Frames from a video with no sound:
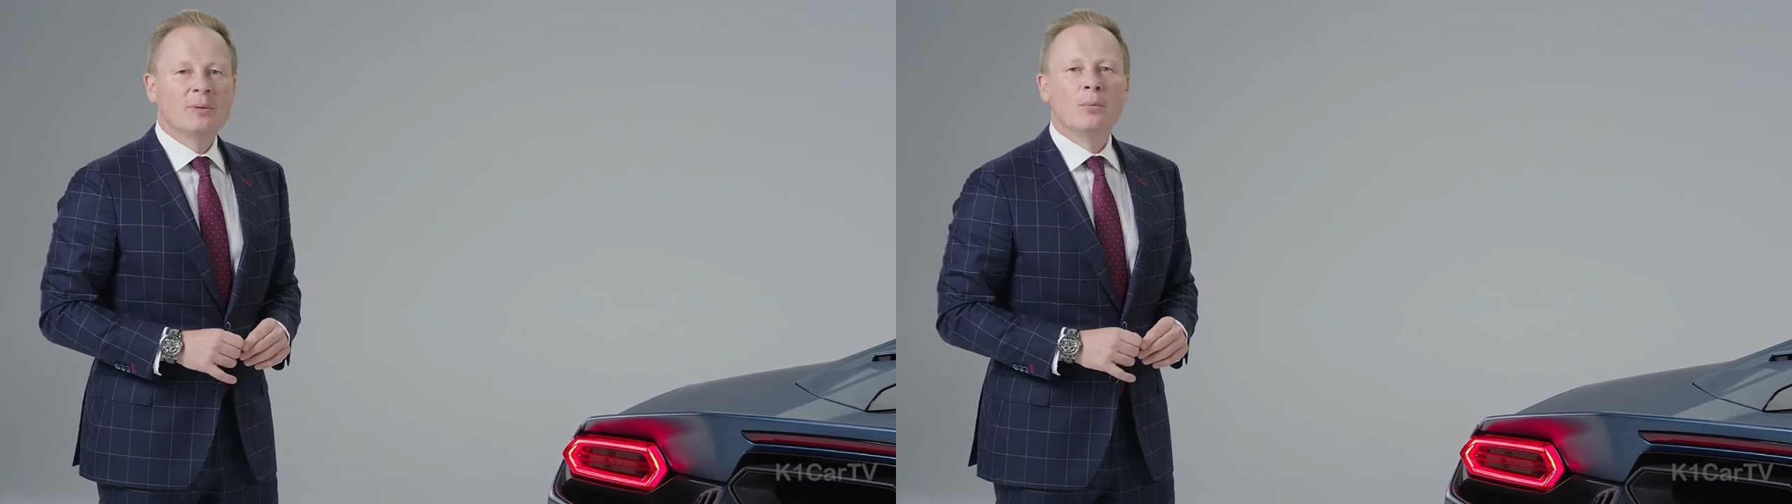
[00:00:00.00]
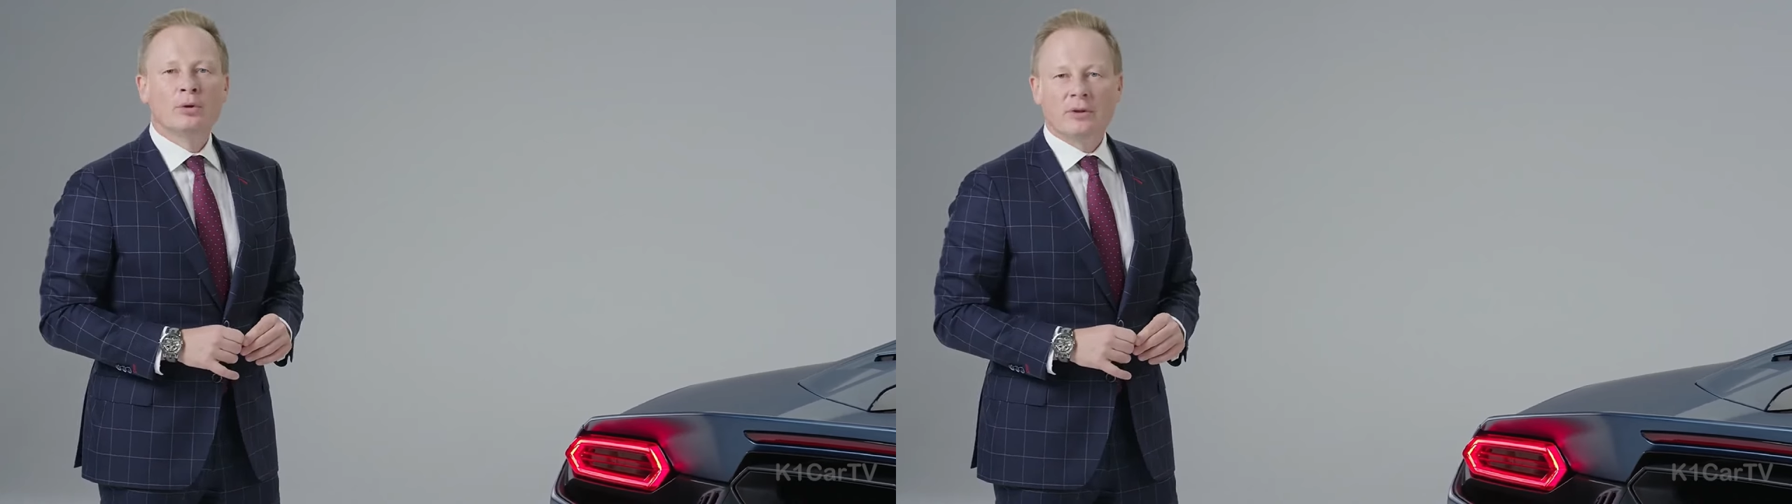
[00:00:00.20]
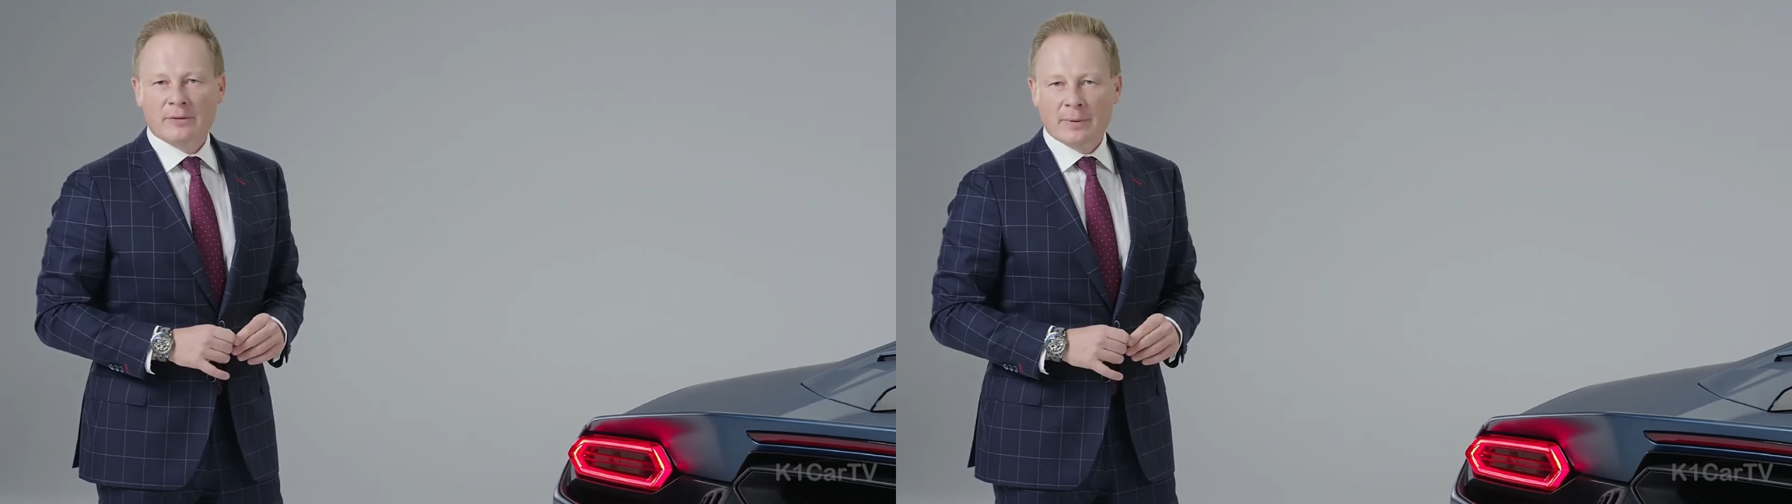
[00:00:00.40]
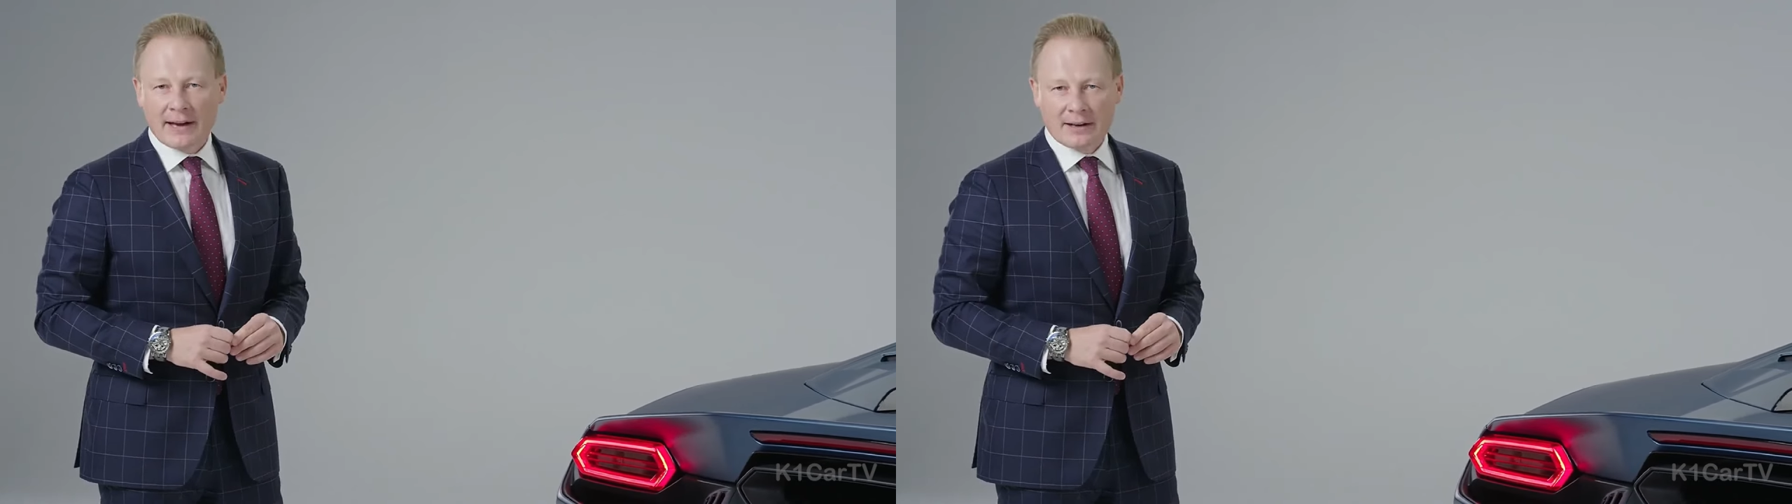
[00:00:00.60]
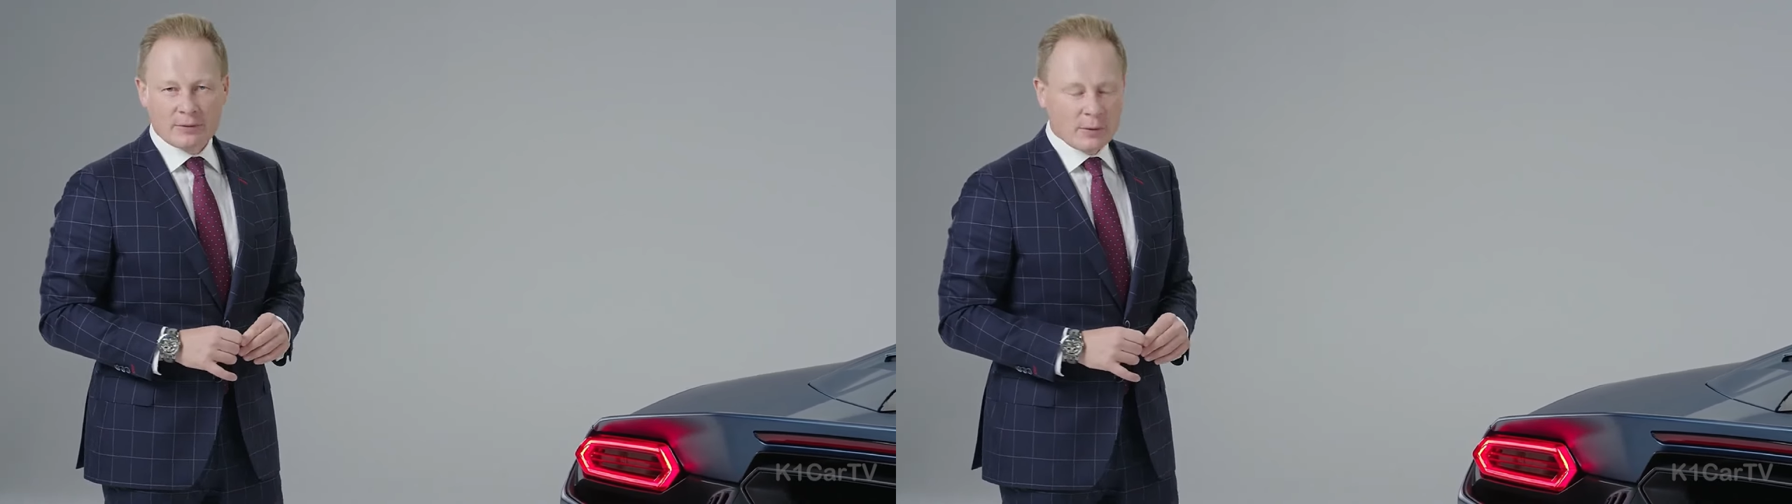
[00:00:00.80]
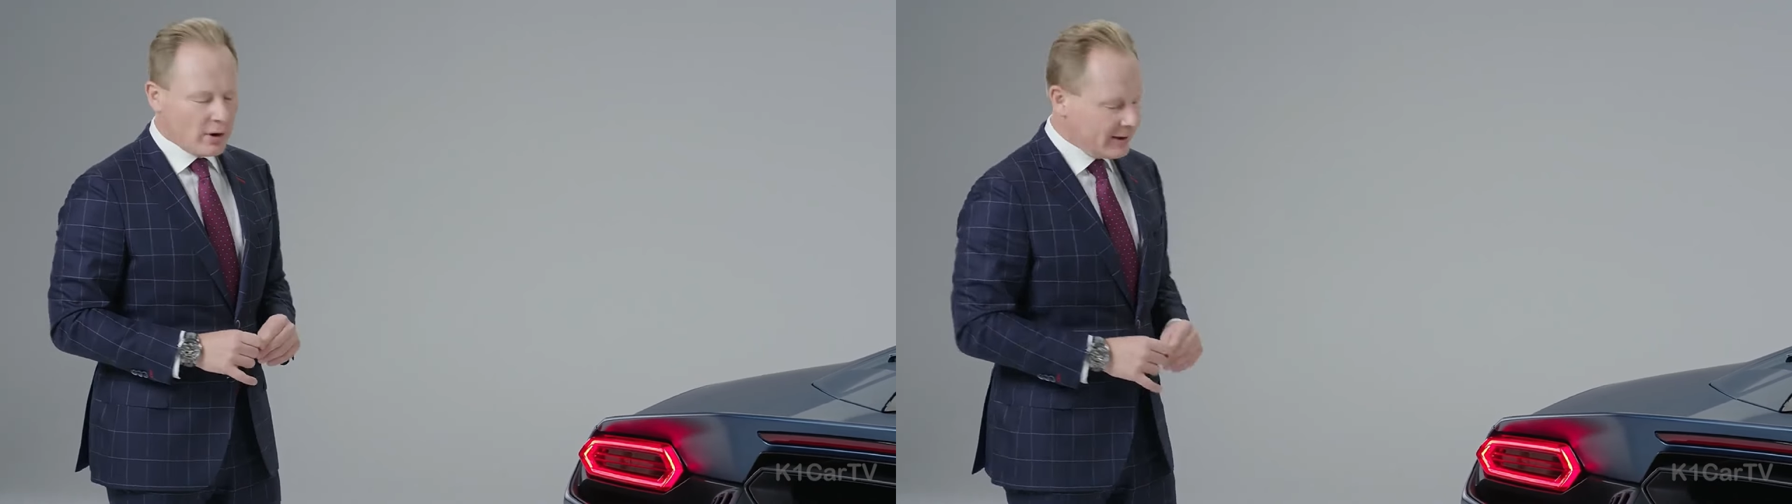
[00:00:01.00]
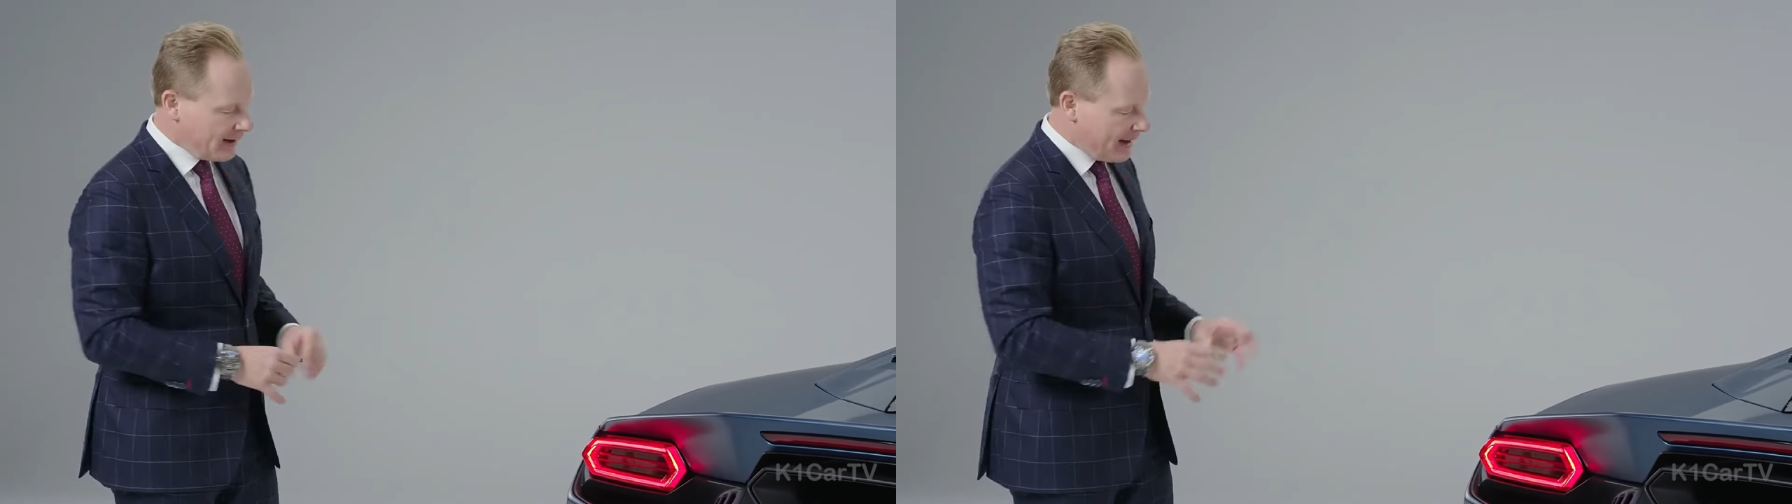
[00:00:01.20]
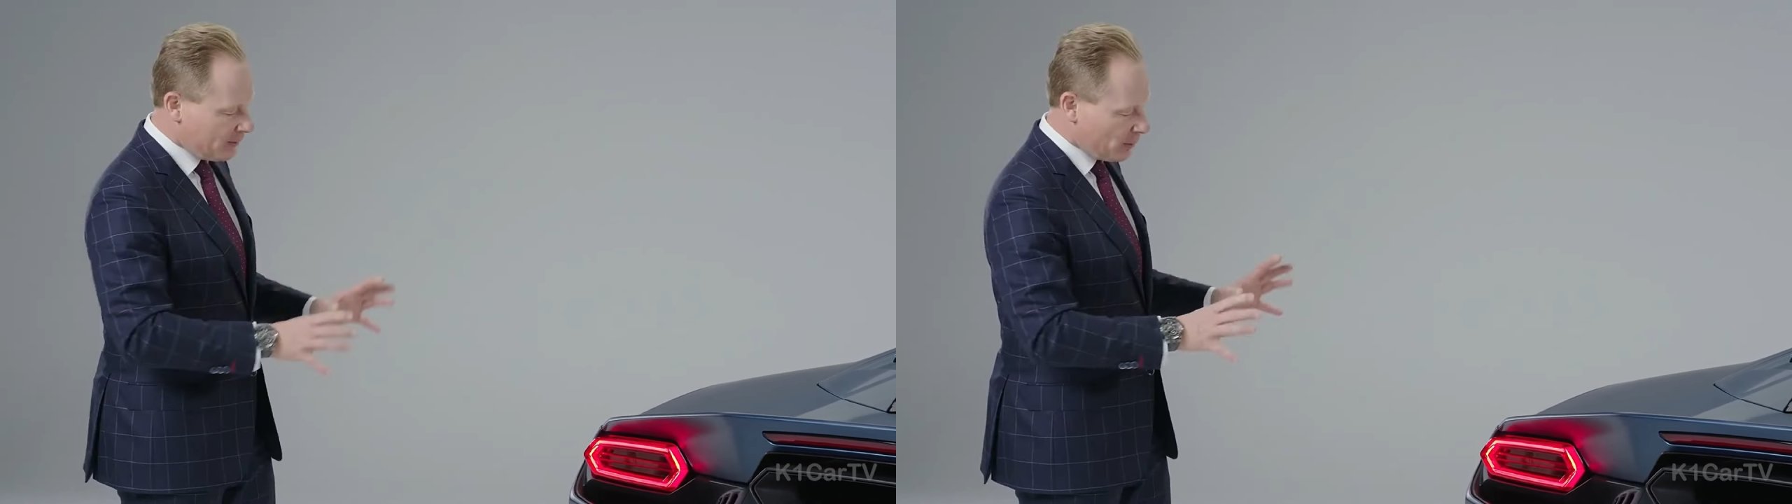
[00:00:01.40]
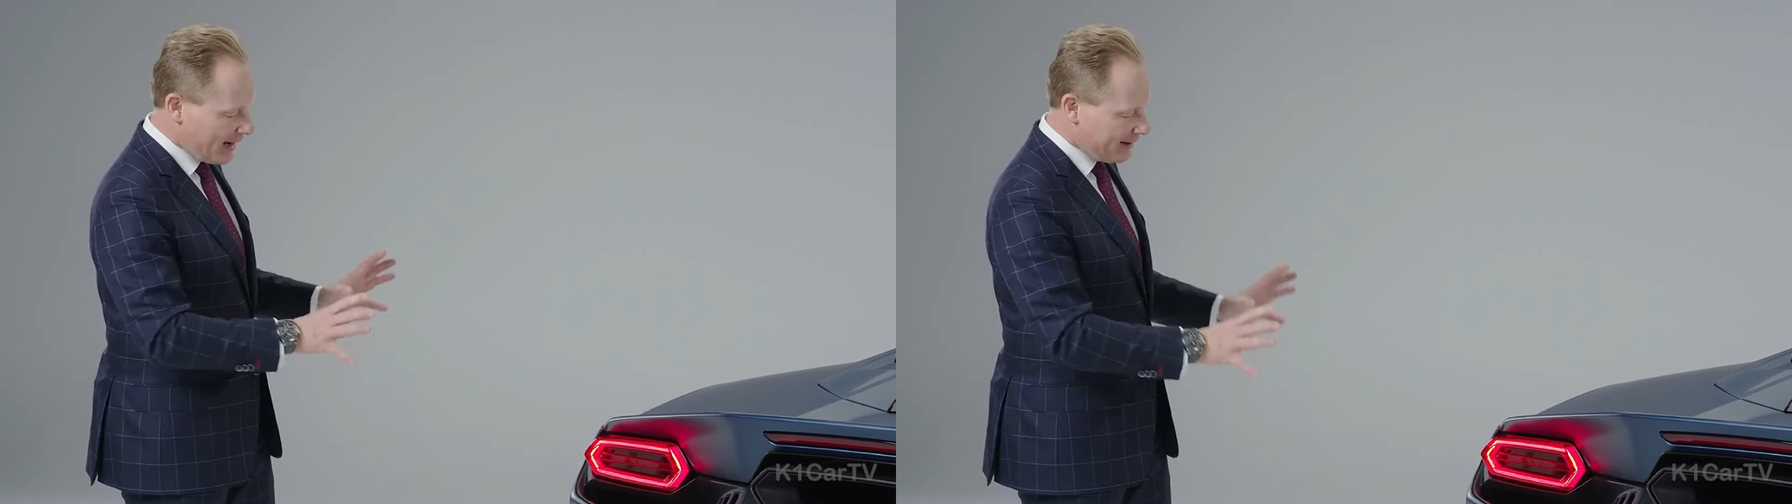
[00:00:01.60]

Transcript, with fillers: the motorcycle world, as you